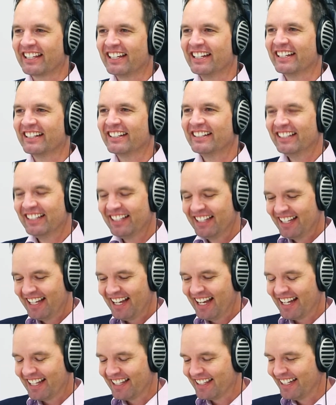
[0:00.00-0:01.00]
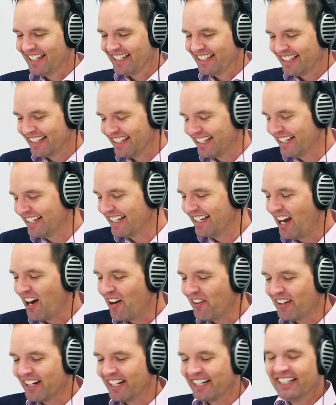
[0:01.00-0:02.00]
they're
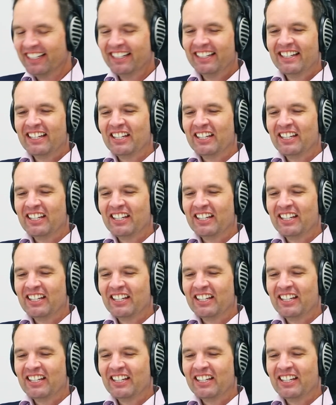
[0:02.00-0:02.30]
going.